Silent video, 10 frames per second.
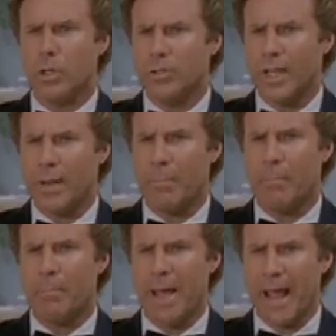Are you saying
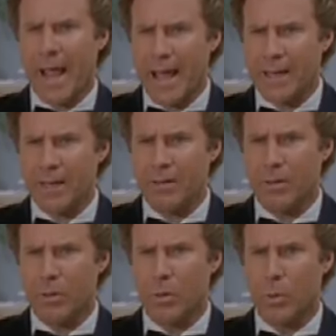Pan
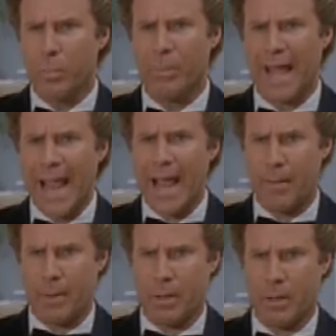or Pam?